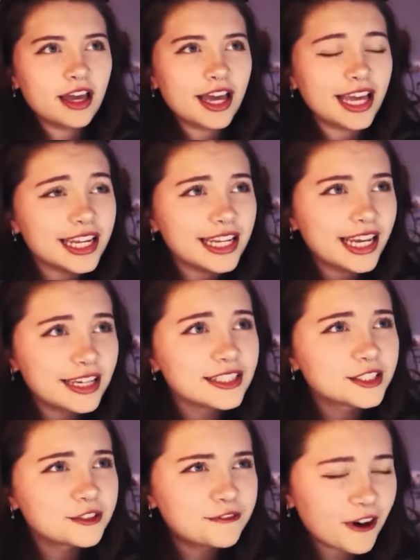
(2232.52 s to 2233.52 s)
It
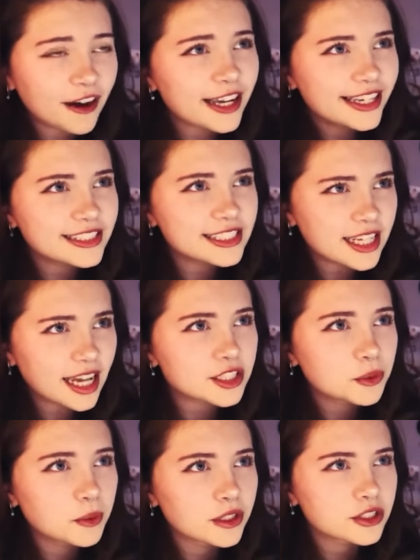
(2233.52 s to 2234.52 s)
is fucking
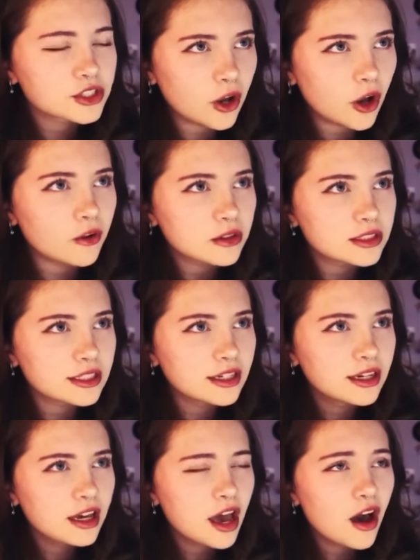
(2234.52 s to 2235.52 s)
sexual assault.
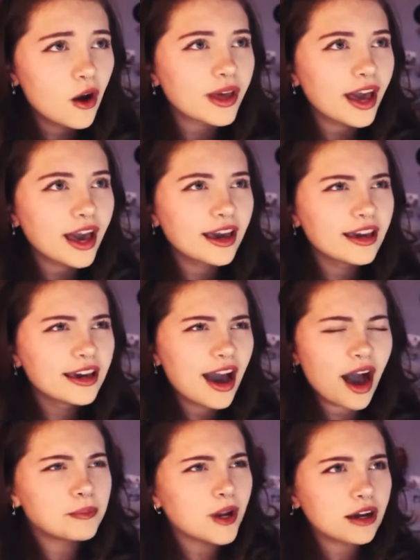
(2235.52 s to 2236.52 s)
Okay?
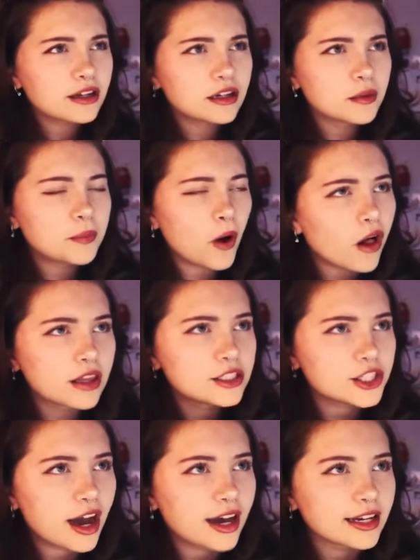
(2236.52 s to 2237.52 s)
I'm not gonna
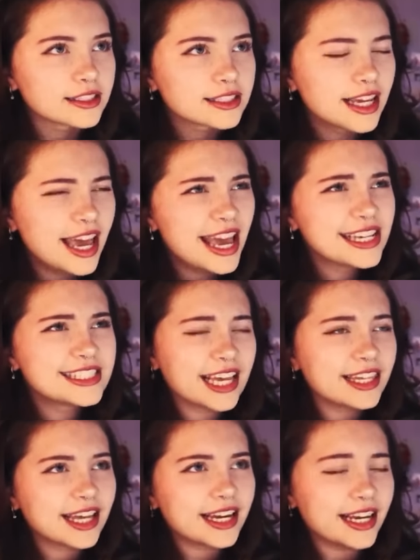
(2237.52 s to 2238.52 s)
apologize,
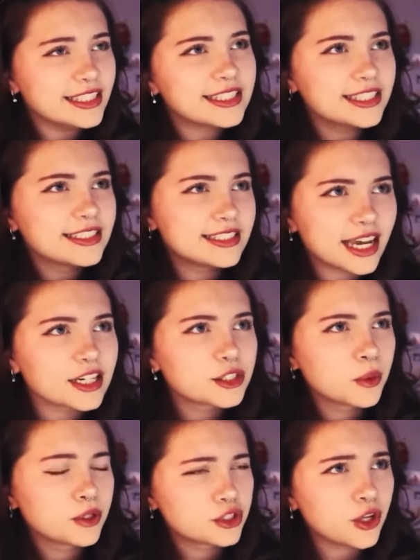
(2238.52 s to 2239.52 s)
say that it isn't
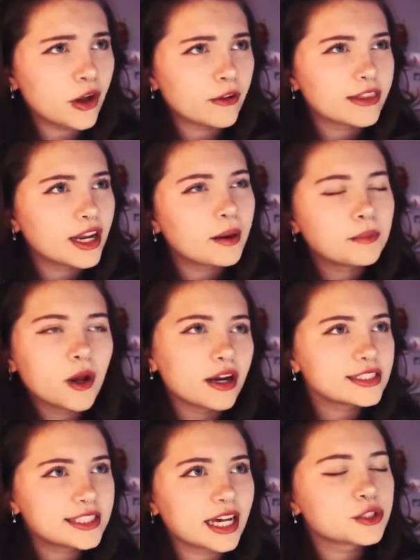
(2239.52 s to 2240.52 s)
sexual assault, that I'm
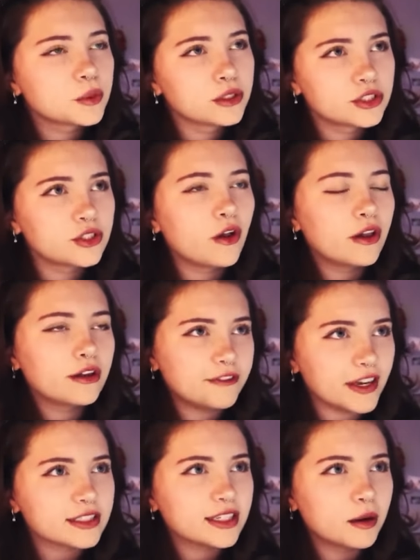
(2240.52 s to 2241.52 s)
not a sexual assault
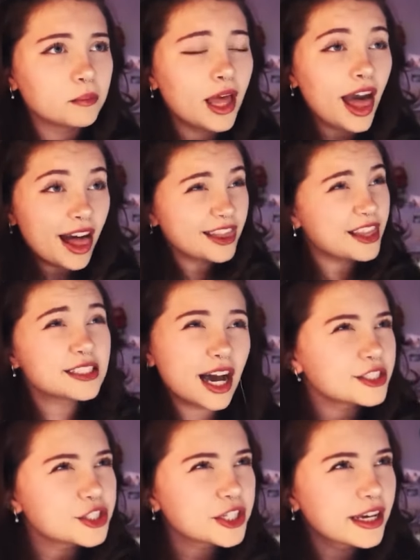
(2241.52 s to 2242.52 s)
victim. The
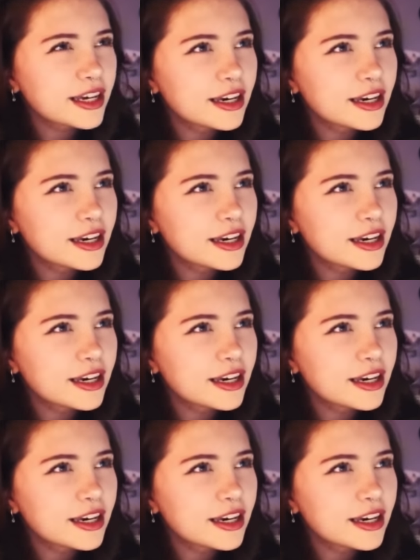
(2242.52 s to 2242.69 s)
touching